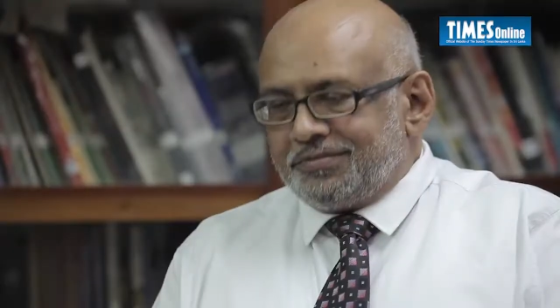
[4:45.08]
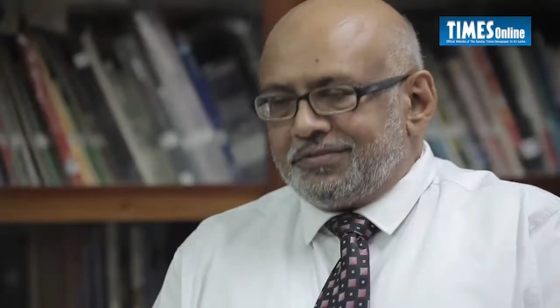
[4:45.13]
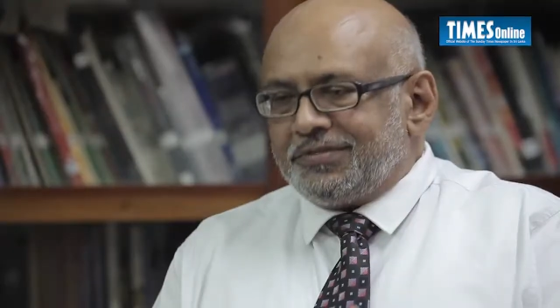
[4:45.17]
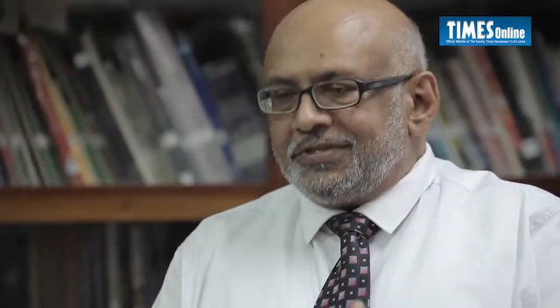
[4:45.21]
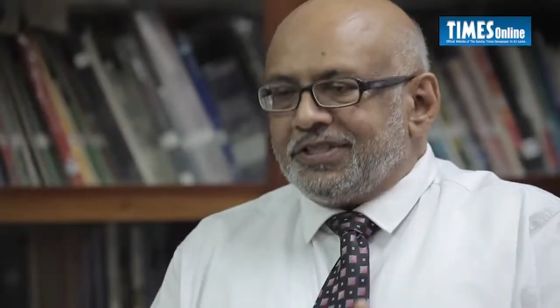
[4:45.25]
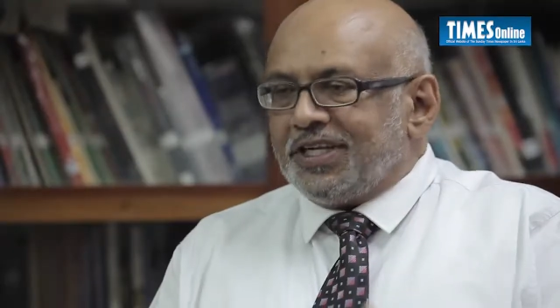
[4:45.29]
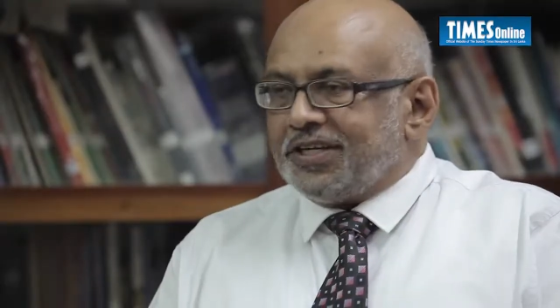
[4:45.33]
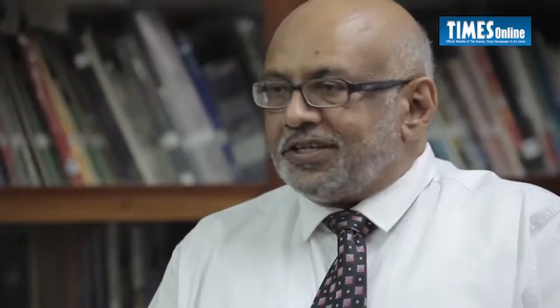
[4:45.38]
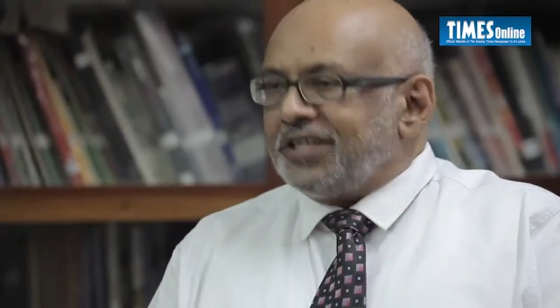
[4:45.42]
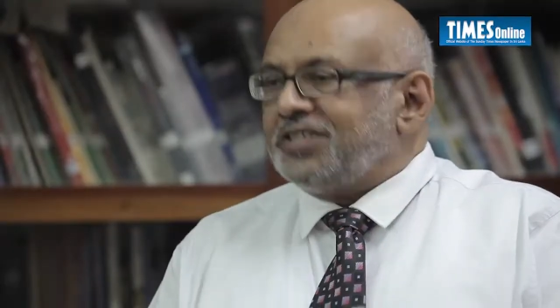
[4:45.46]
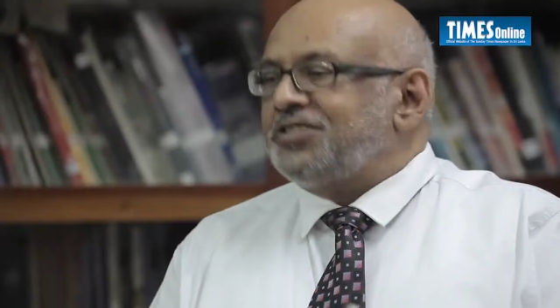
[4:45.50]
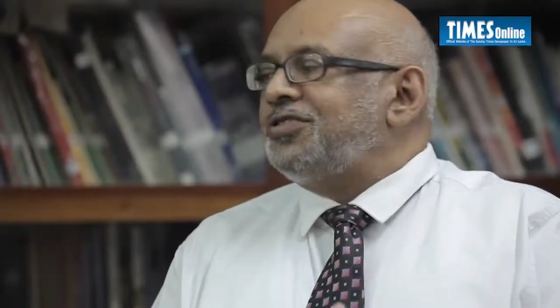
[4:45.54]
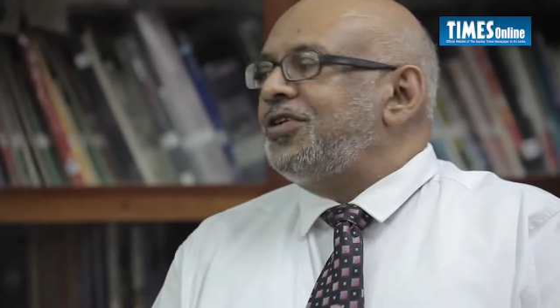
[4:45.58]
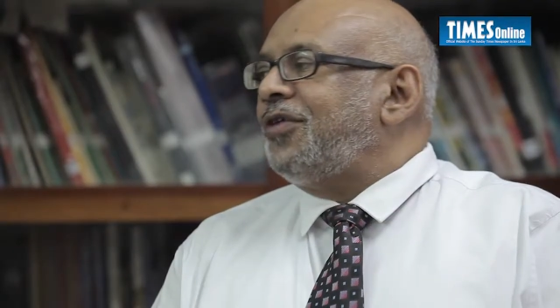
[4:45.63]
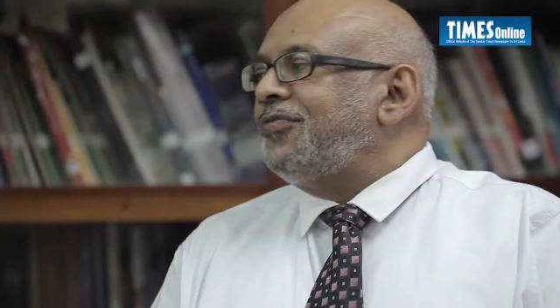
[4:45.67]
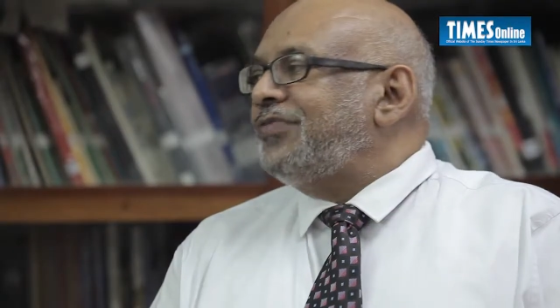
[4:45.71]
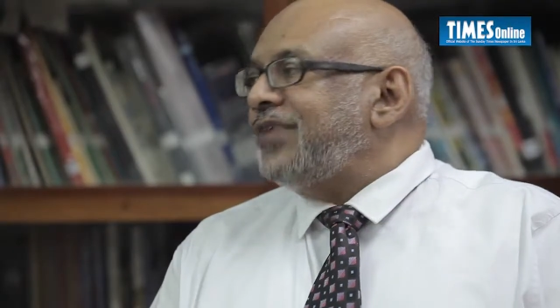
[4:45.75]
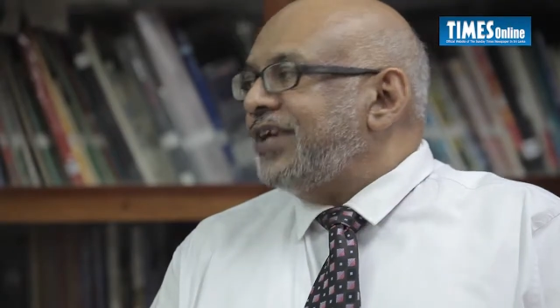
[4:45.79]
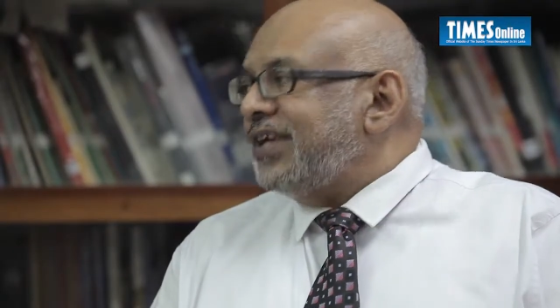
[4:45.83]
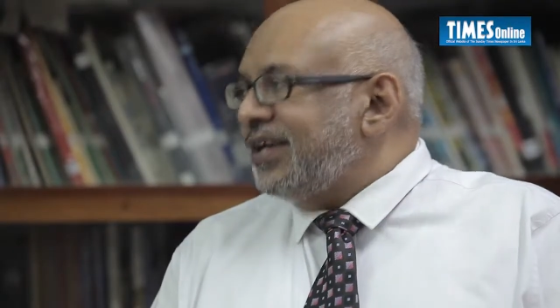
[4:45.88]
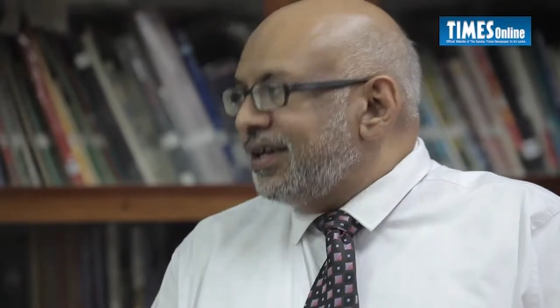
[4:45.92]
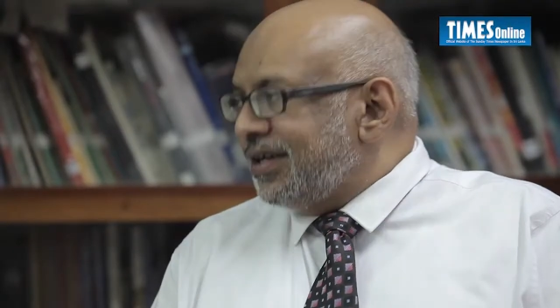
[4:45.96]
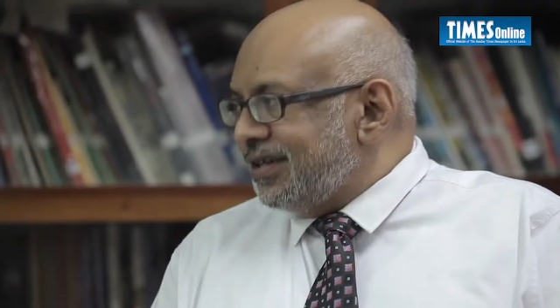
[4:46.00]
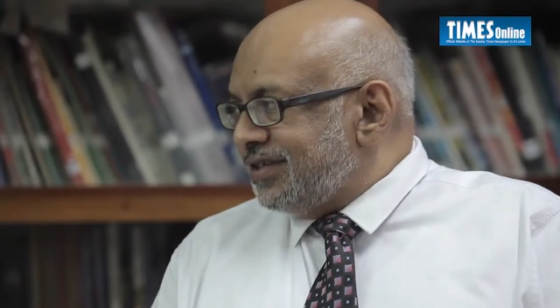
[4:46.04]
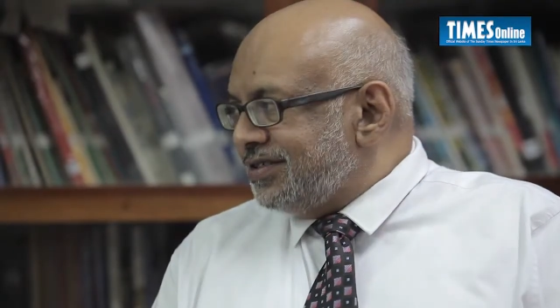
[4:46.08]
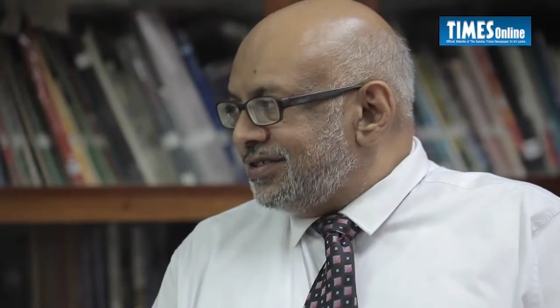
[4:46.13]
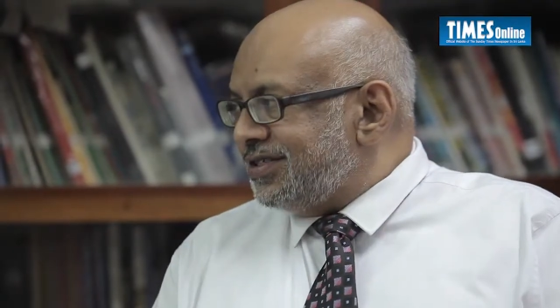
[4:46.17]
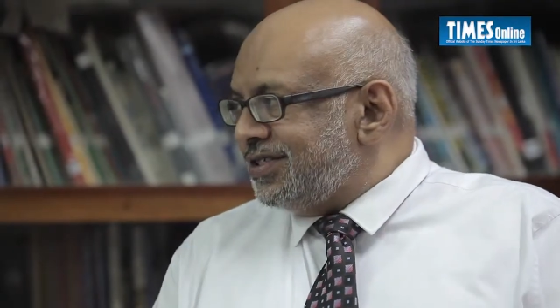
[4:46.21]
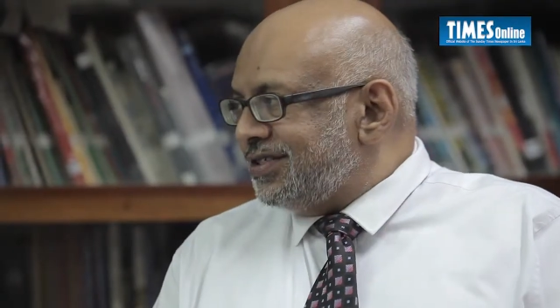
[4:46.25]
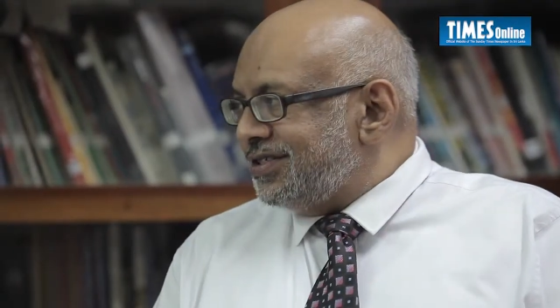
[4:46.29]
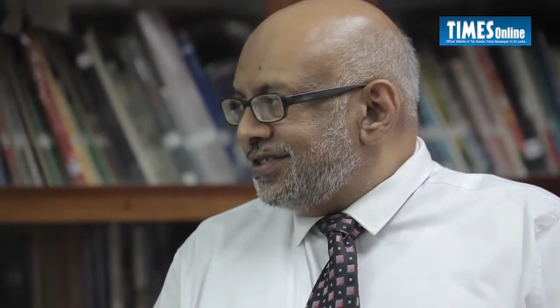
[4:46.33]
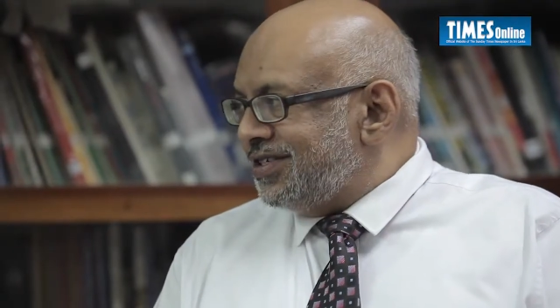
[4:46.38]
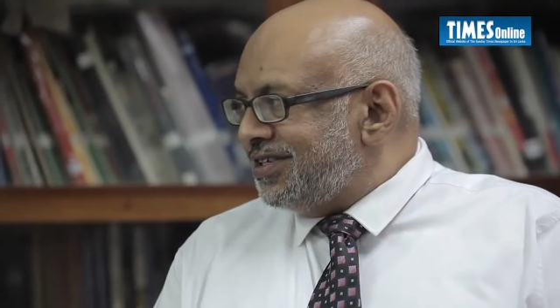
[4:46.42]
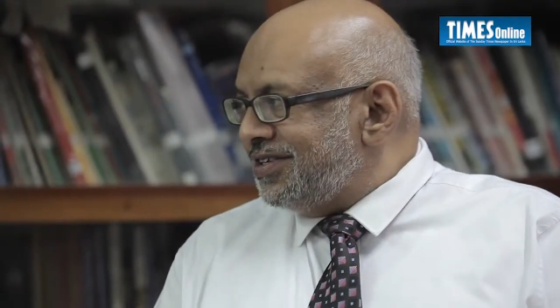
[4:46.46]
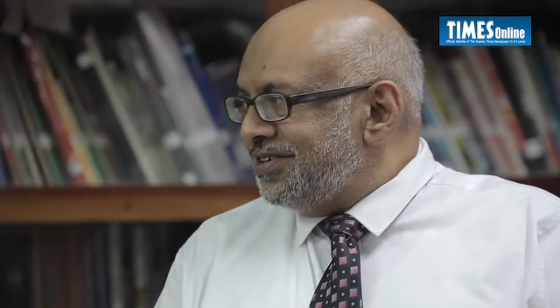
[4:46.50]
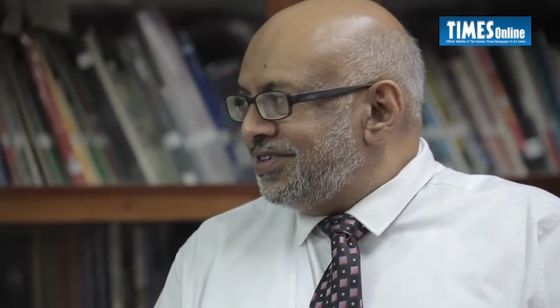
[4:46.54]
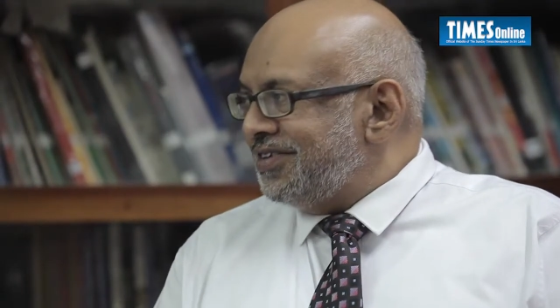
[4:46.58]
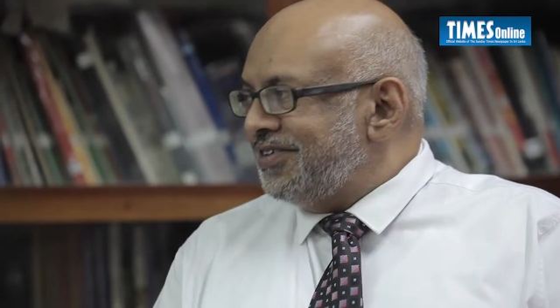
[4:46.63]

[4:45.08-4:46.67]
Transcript: the rest of the years,